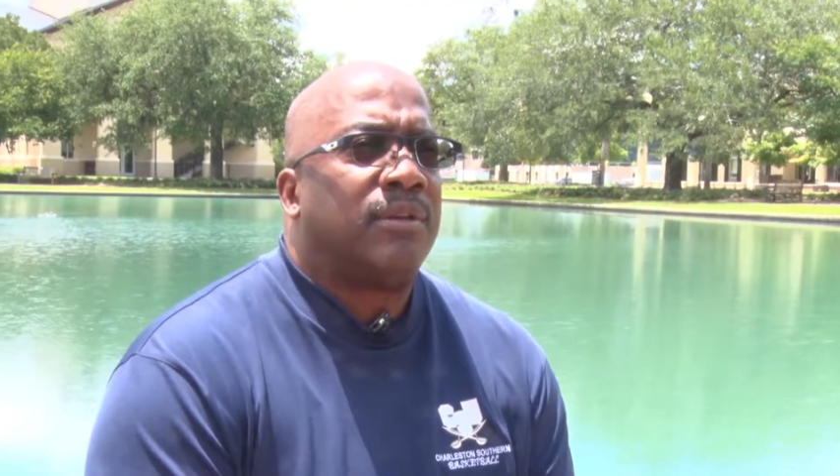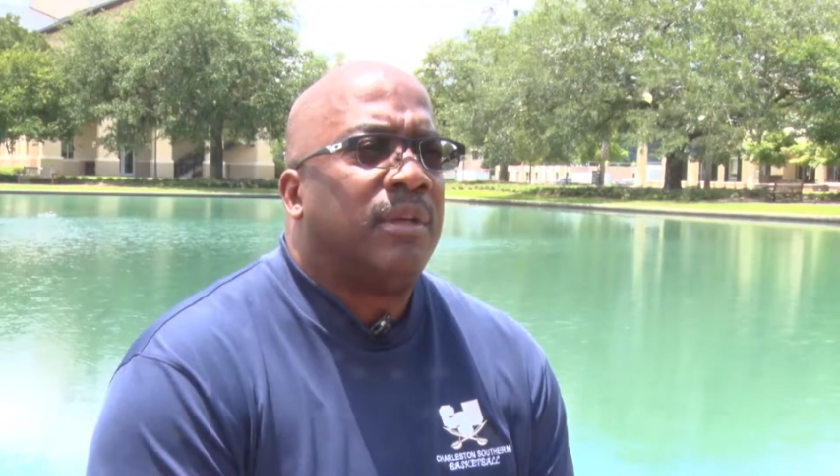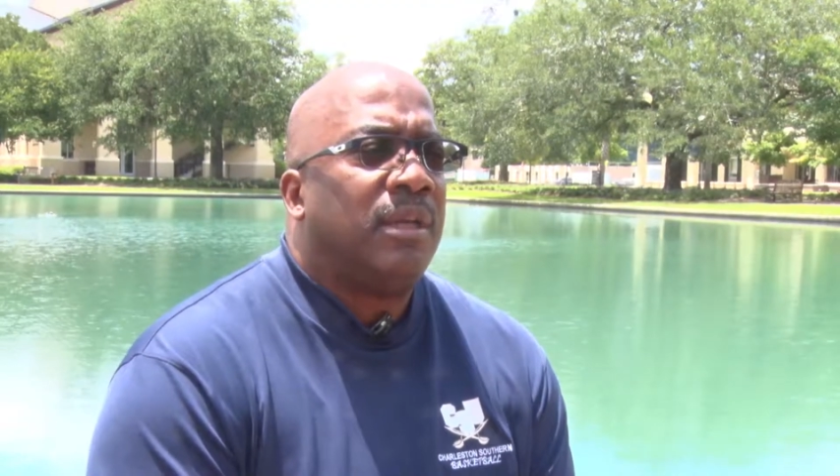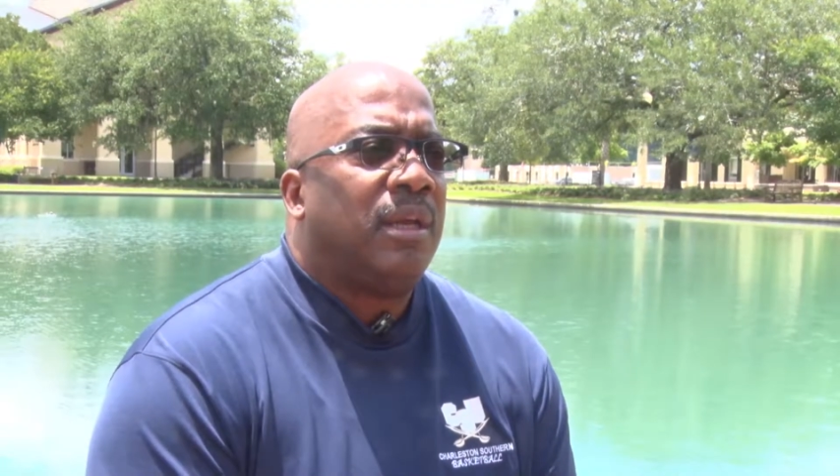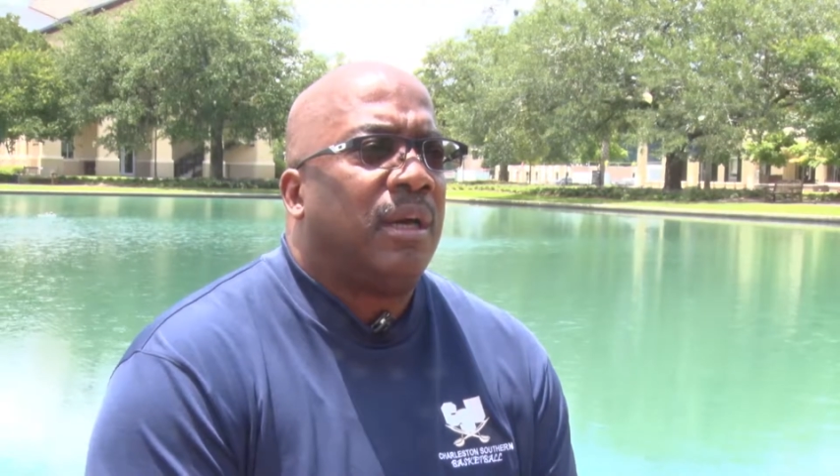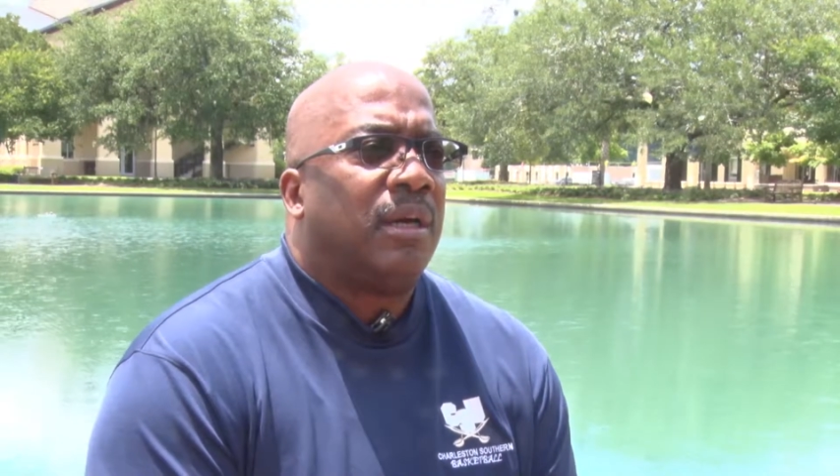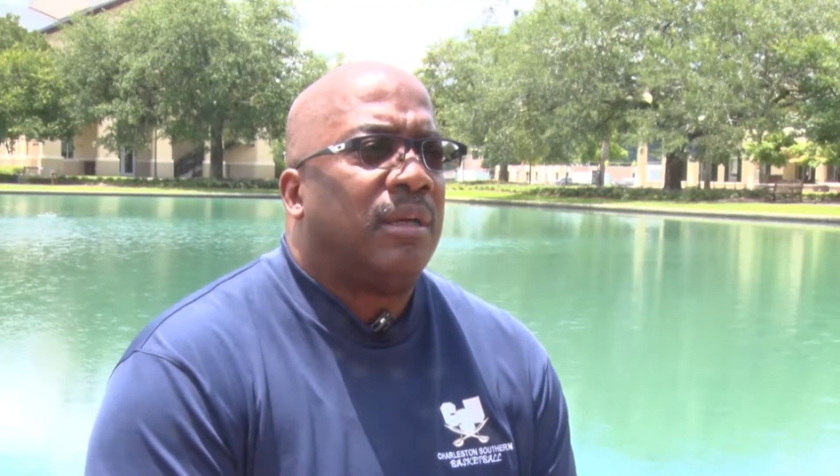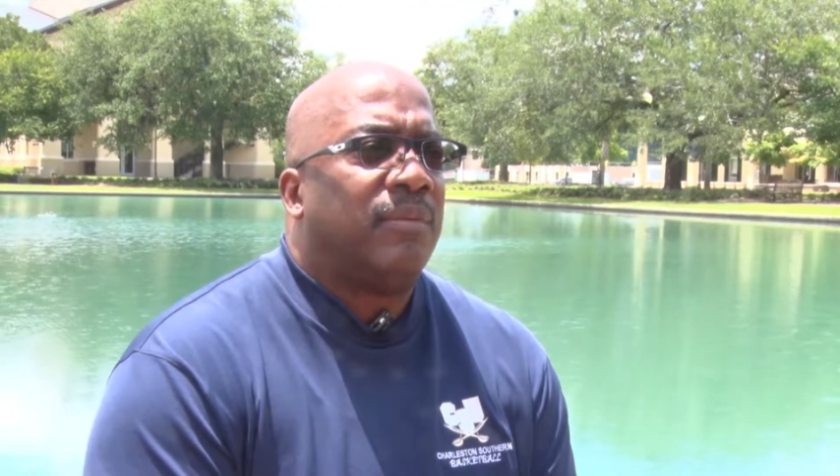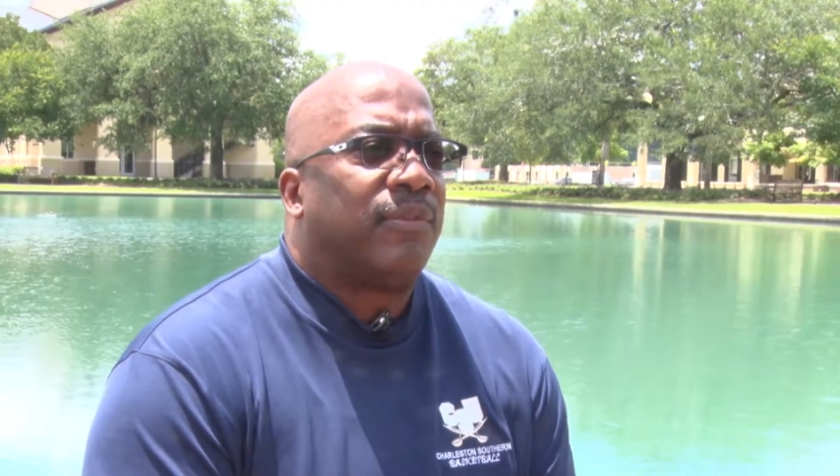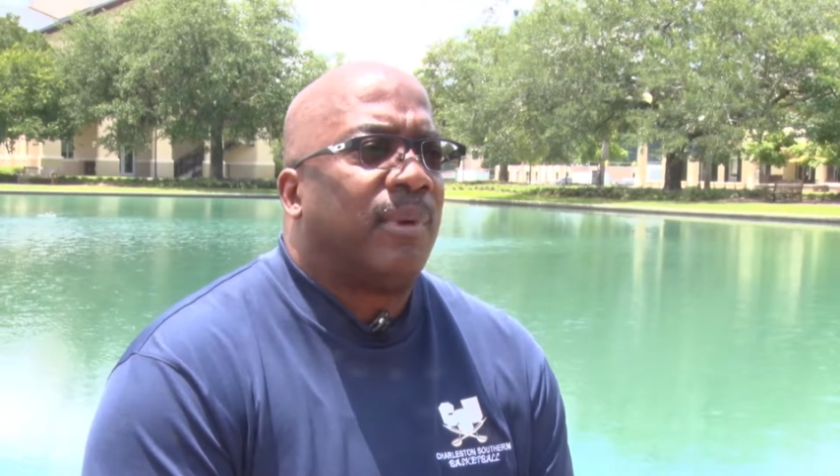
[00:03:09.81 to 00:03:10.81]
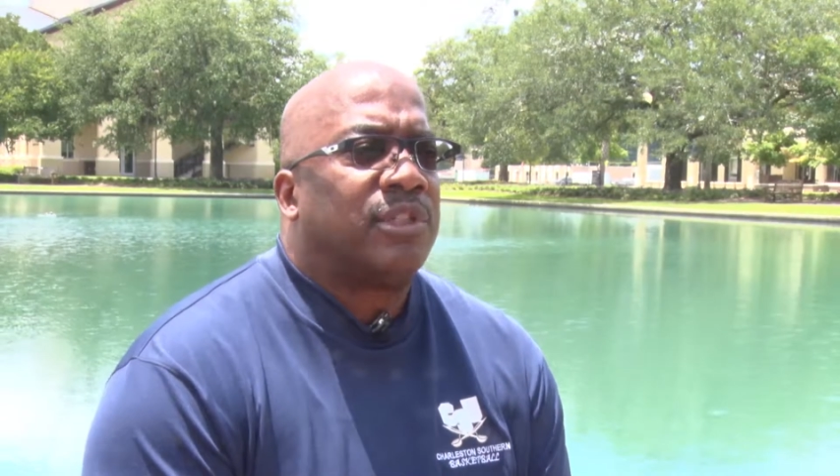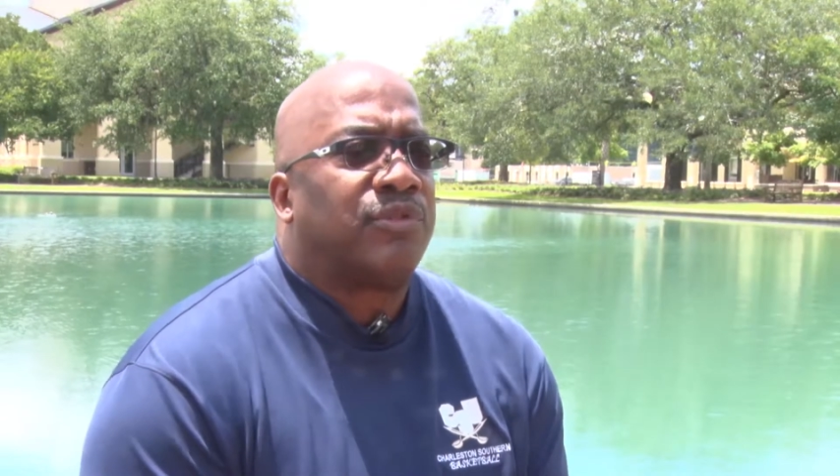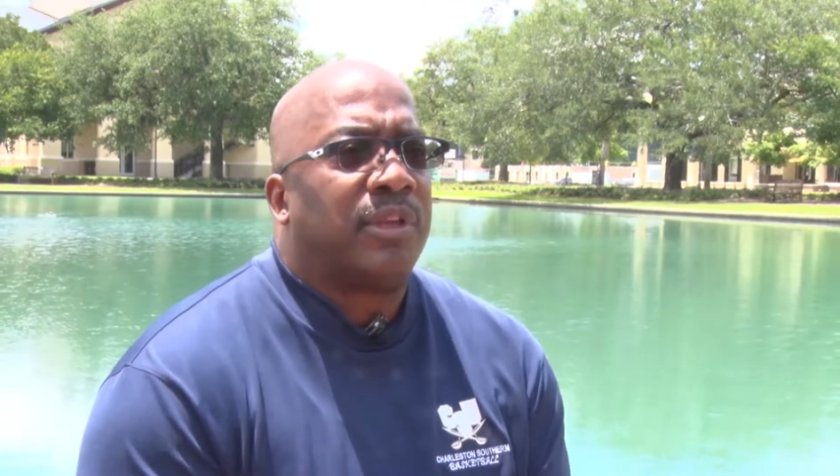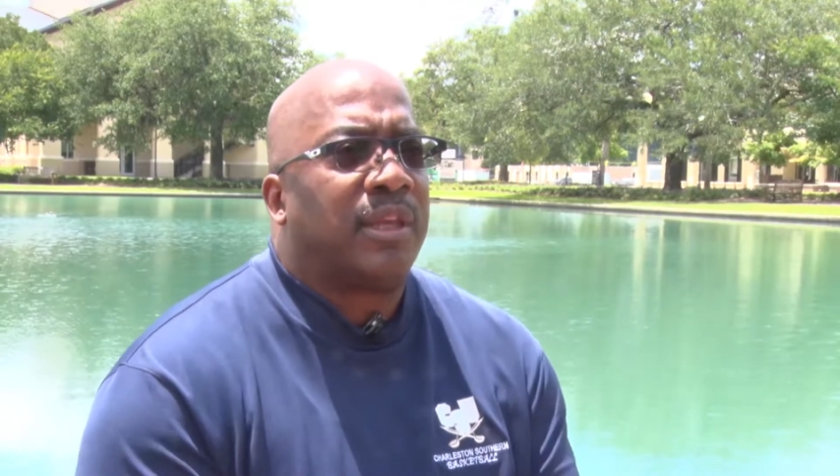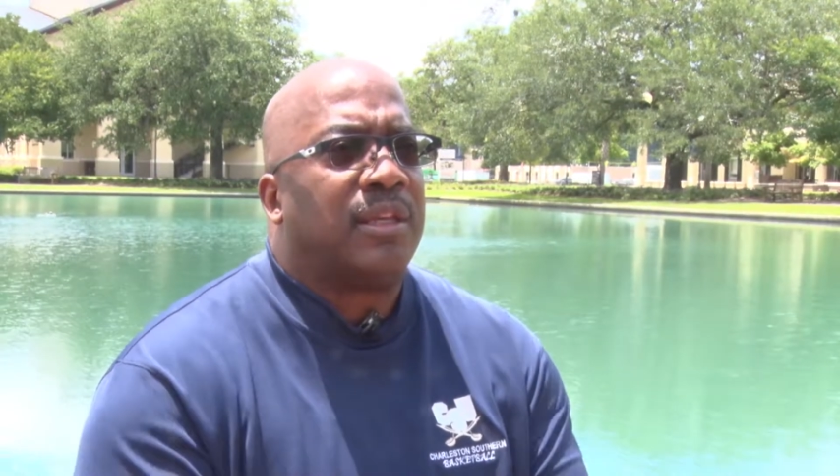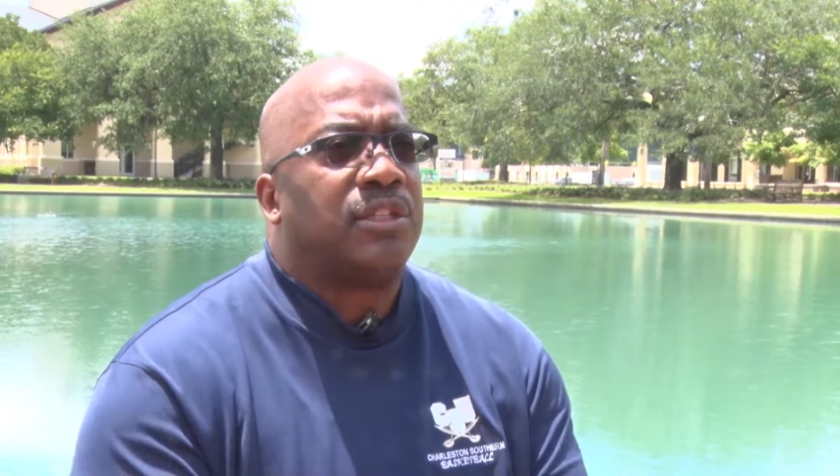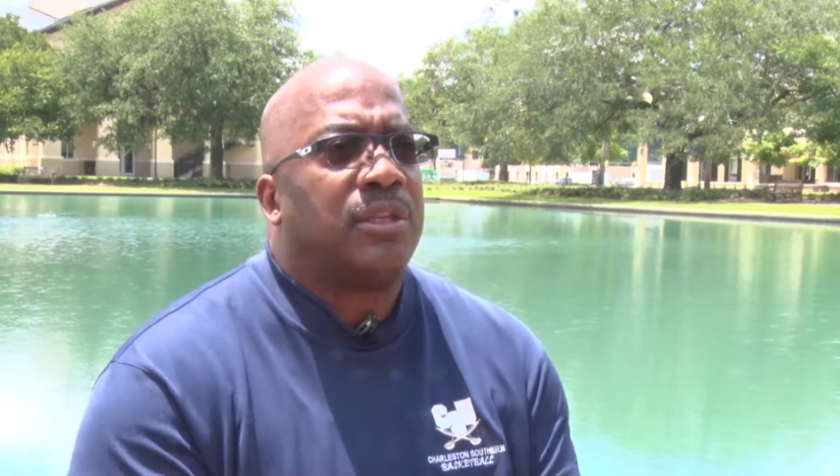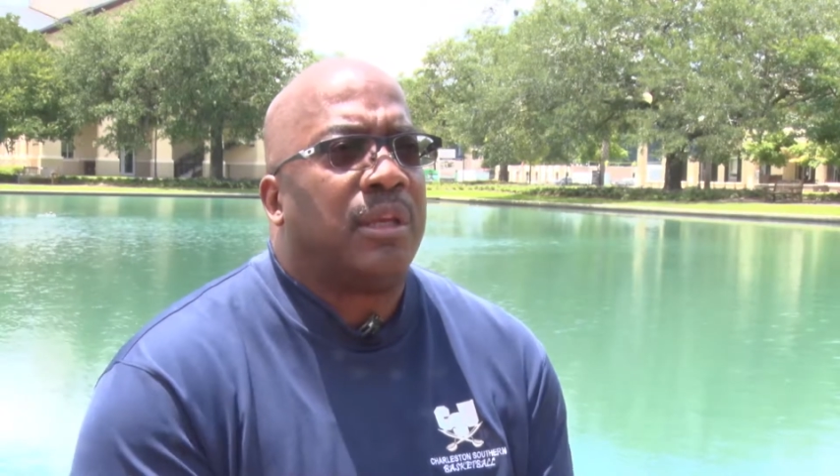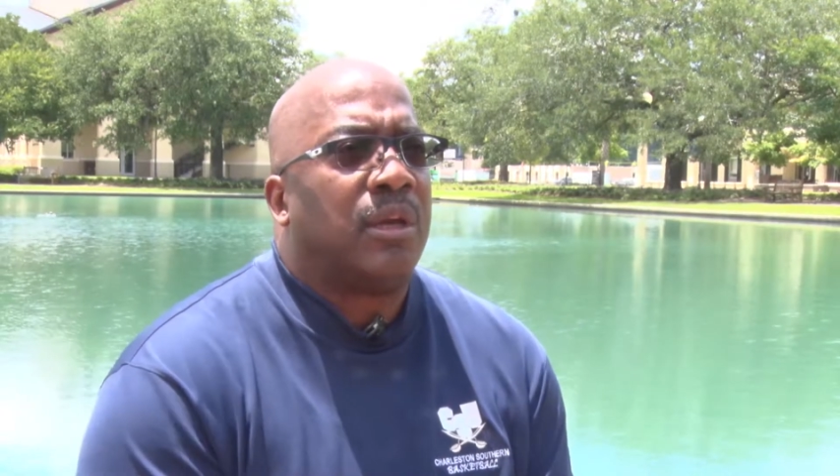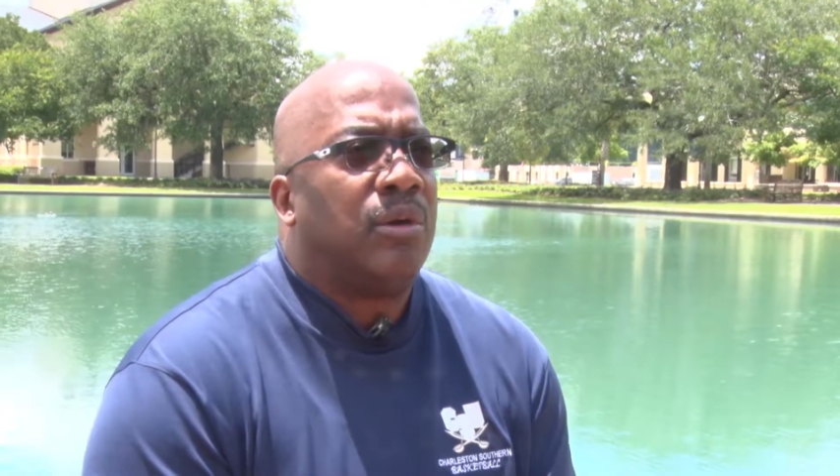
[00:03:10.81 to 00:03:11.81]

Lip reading: from our strength conditioning